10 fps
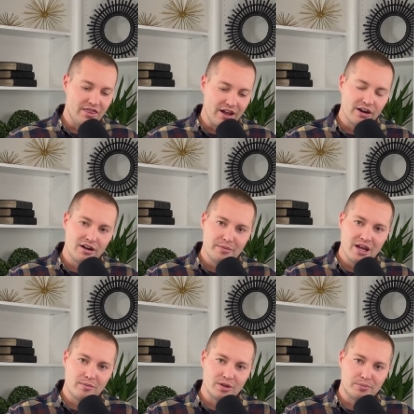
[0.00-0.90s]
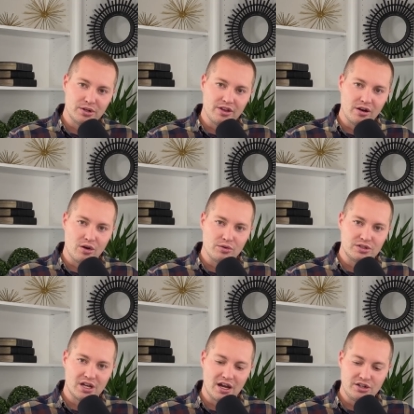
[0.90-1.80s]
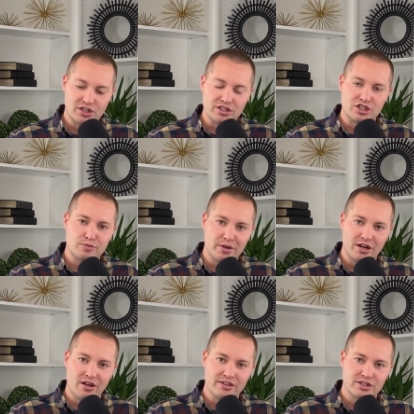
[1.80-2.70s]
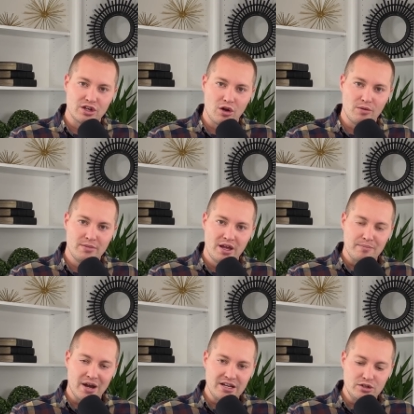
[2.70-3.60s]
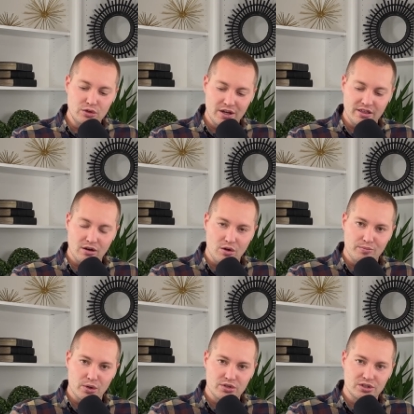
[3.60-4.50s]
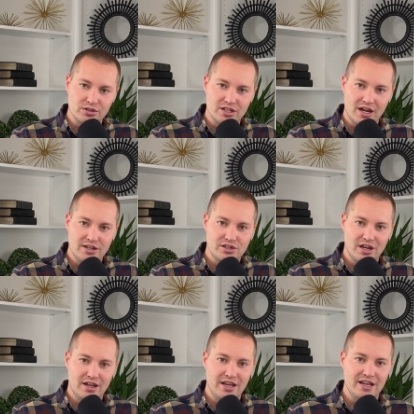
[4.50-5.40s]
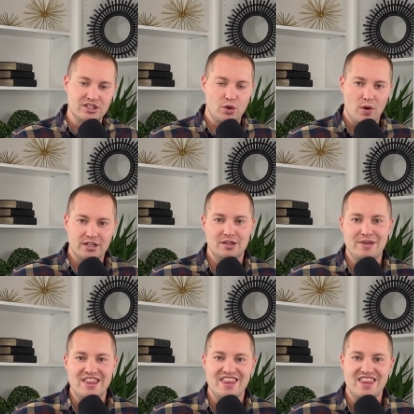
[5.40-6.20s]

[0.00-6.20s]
they're gonna be able to put their own touch and spin on this home. And by doing their own personal touch, it's going to be